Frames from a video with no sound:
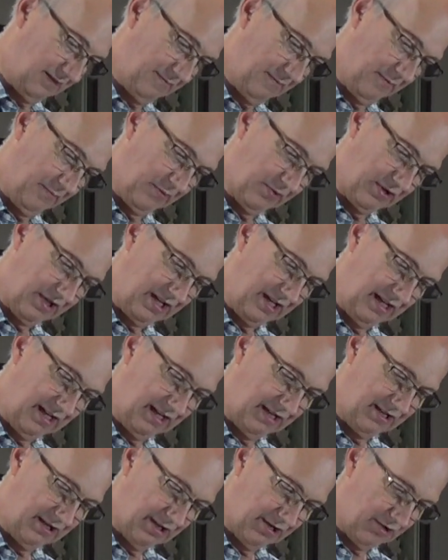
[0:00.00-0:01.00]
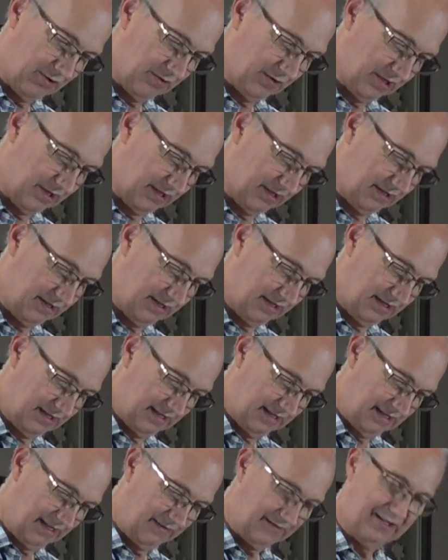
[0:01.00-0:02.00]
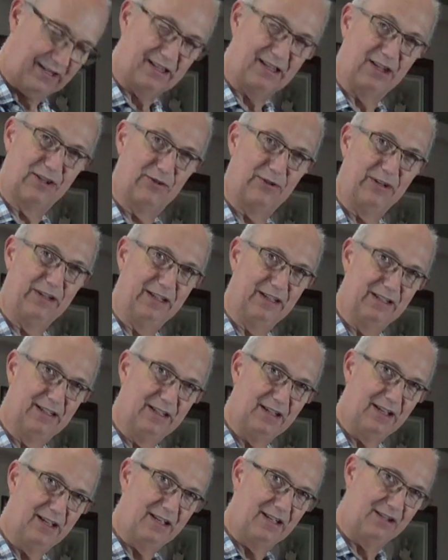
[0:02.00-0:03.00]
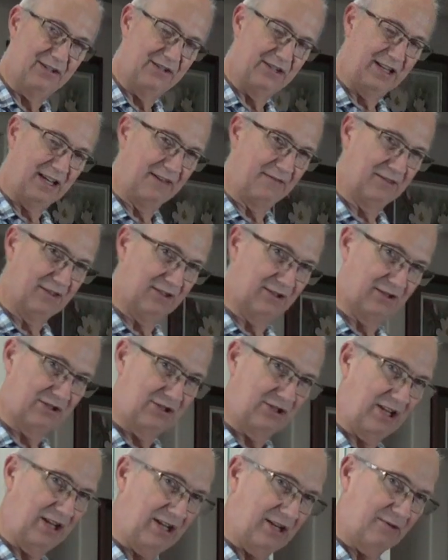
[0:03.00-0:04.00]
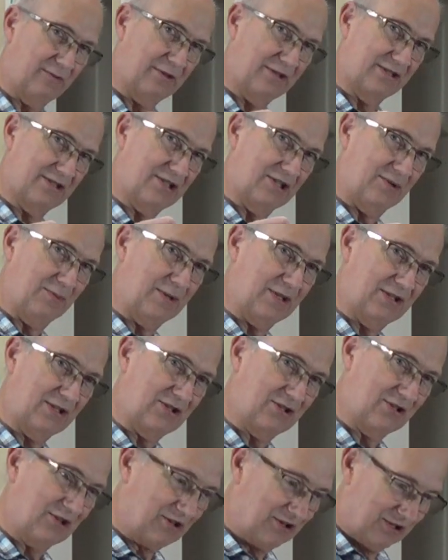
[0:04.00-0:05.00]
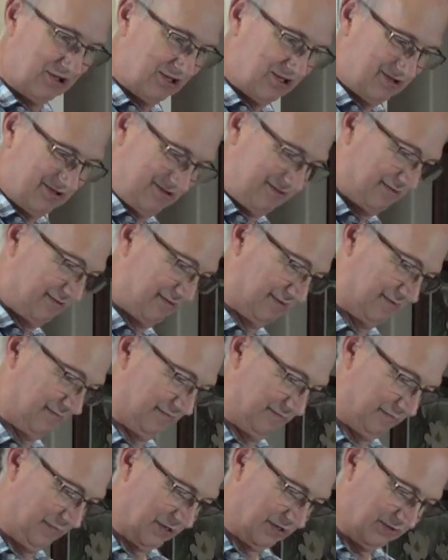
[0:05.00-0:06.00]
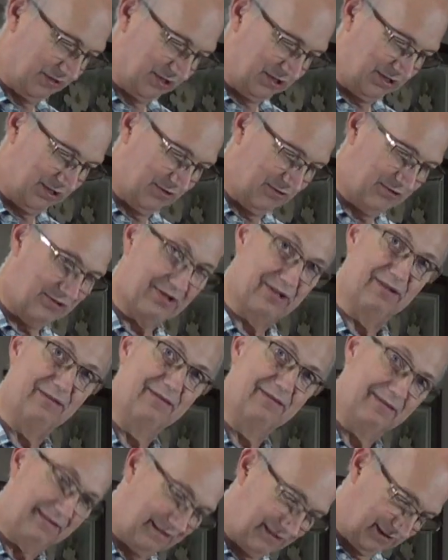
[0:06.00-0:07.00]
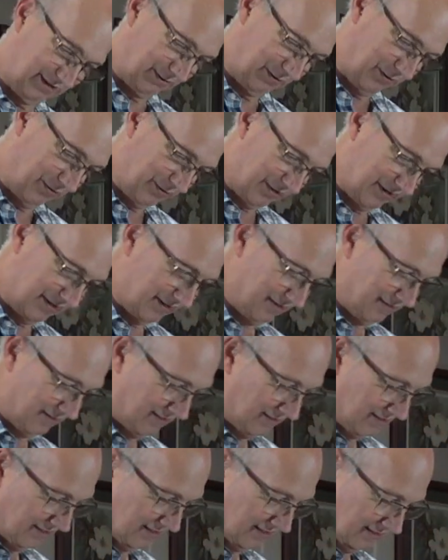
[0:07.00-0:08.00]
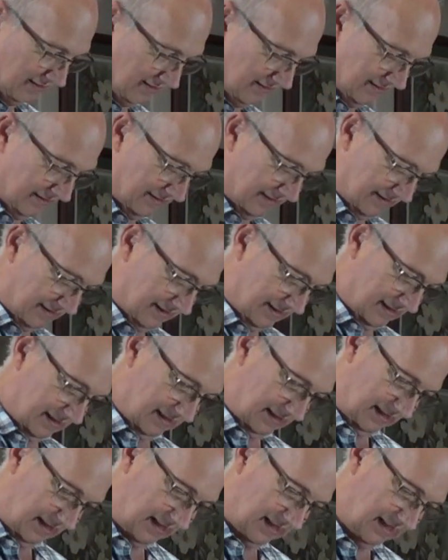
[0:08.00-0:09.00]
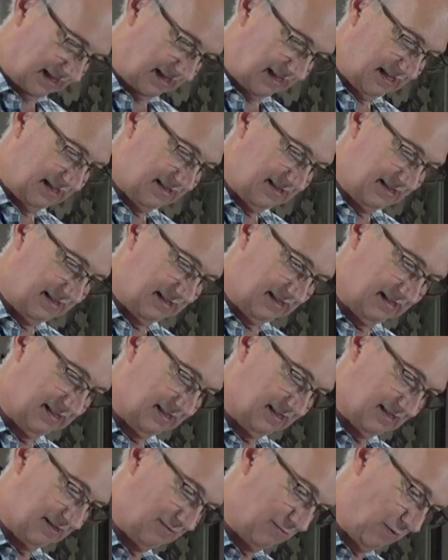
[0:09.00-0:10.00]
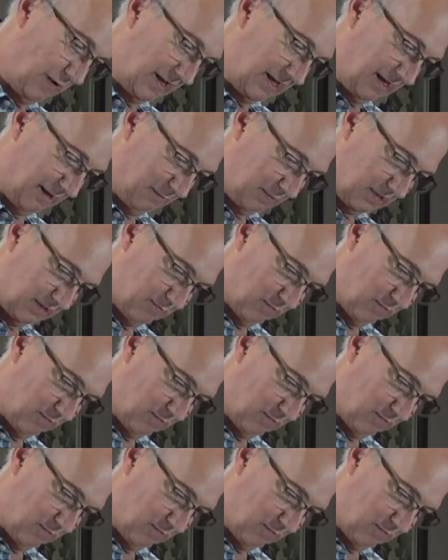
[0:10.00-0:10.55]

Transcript: Remember as a kid, you know, that was like the treat. Just have a little shaker with a cinnamon and sugar in it, butter the toast, throw it in. That's how you get kids to wake up in the